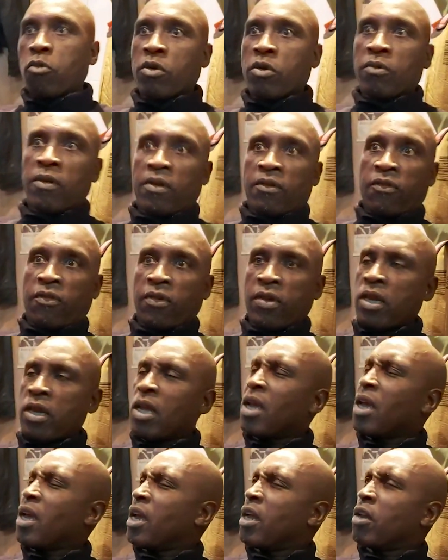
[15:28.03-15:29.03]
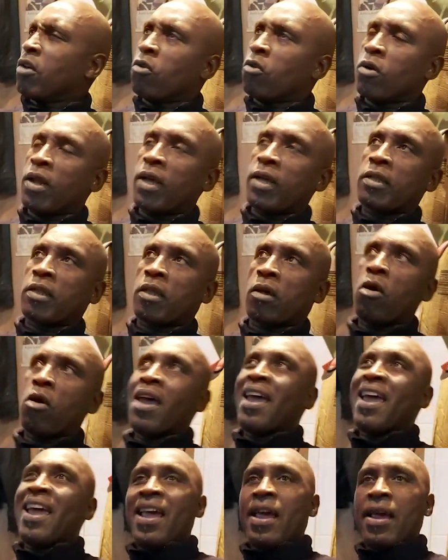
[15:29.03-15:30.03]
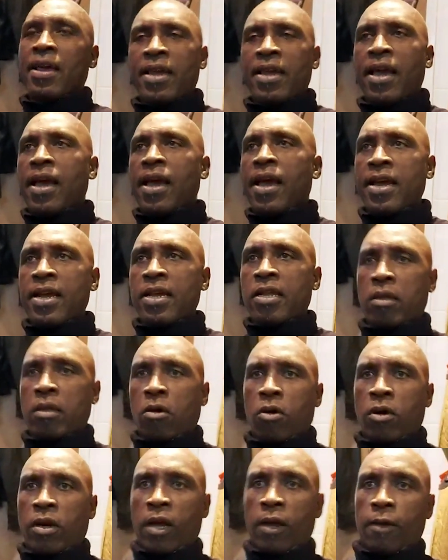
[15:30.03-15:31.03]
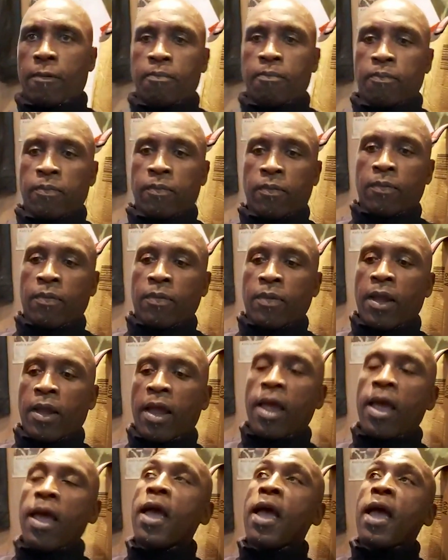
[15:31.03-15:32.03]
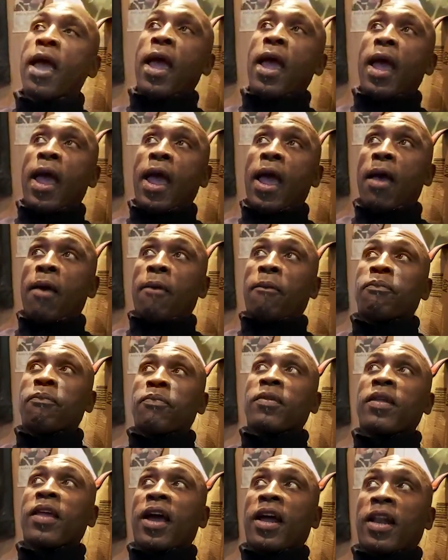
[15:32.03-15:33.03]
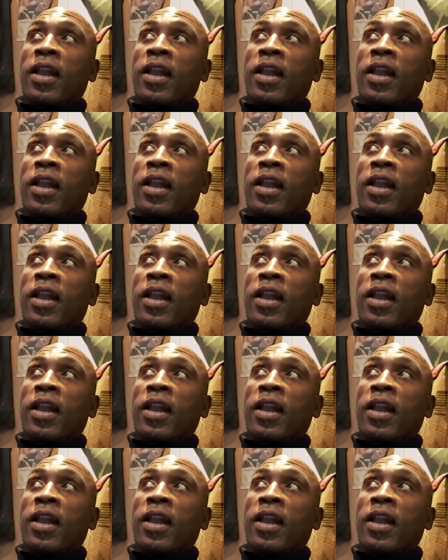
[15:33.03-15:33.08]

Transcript: Emotional, yeah. The heart is. The heart genuinely has feelings.